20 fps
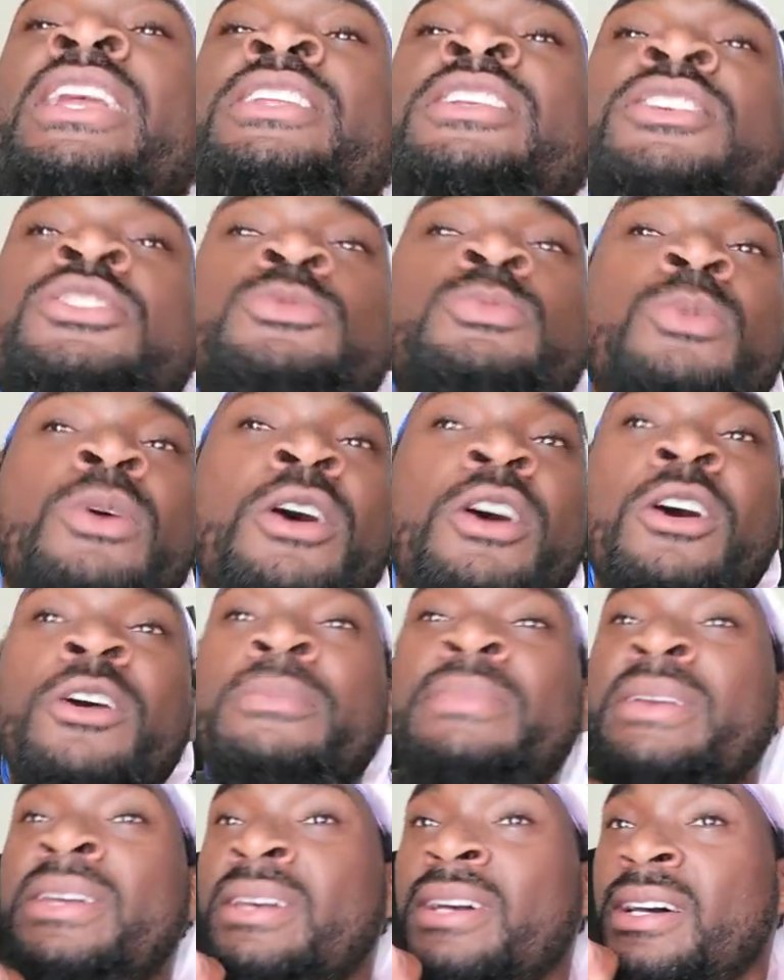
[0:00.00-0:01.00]
in this
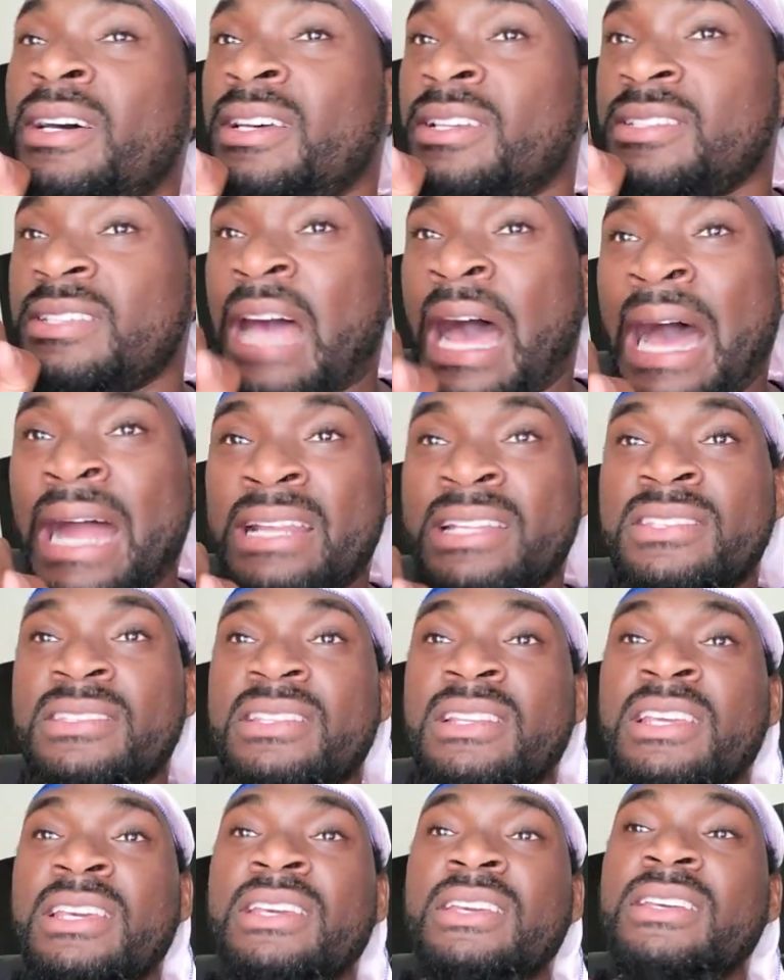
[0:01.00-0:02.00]
world because
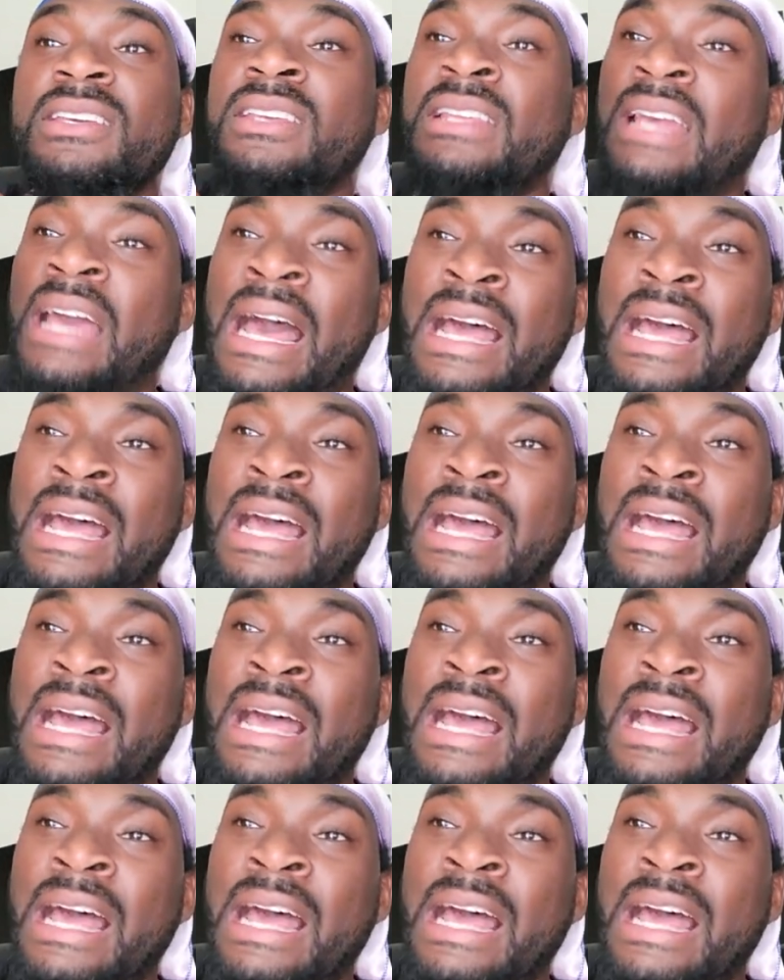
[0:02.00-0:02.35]
honestly,